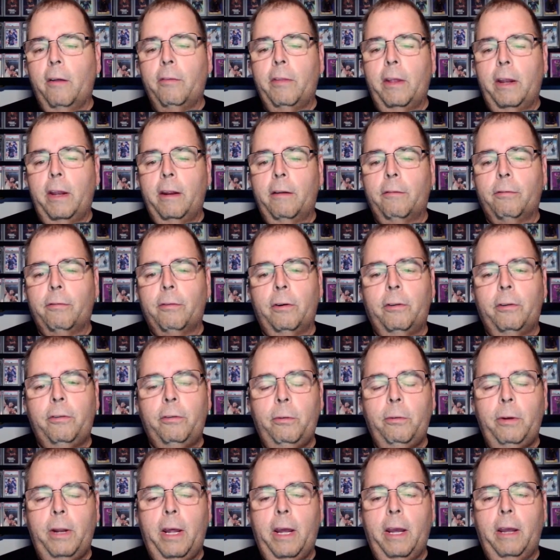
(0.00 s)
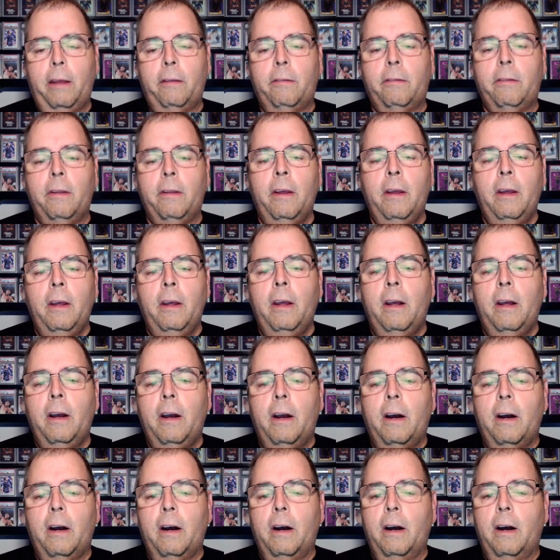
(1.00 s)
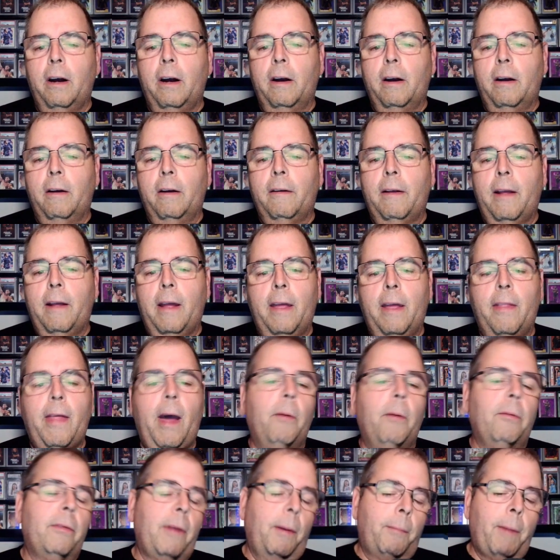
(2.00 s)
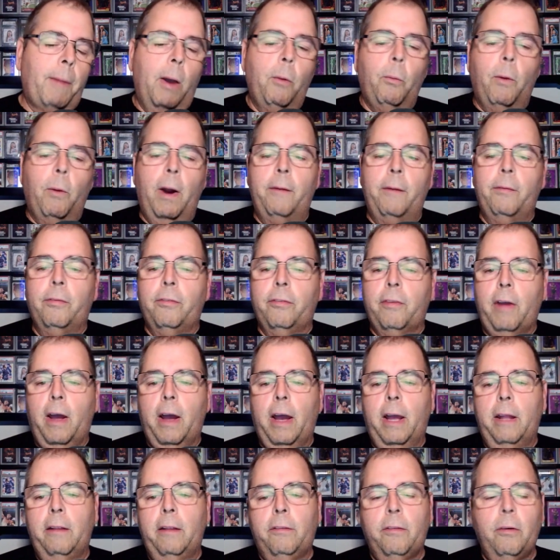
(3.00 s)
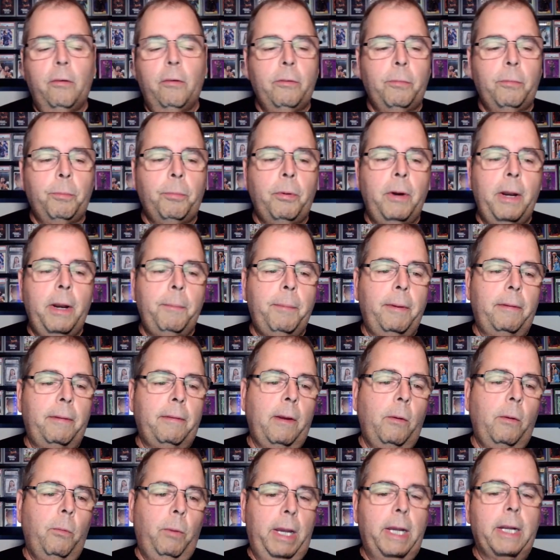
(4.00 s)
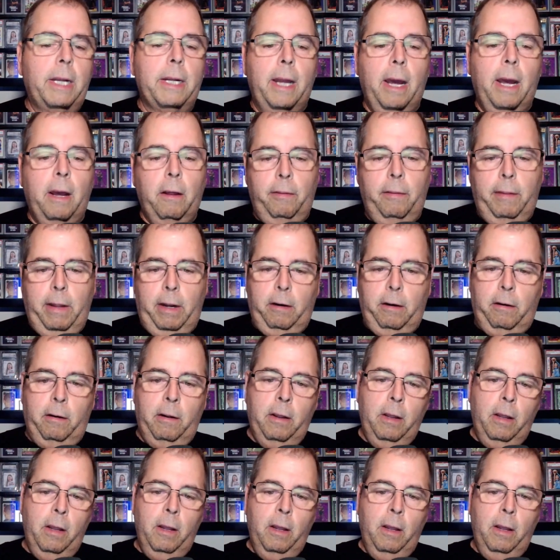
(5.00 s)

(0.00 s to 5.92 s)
in it for 2 days, and that was on my wife's side. So it was a pretty busy week down there.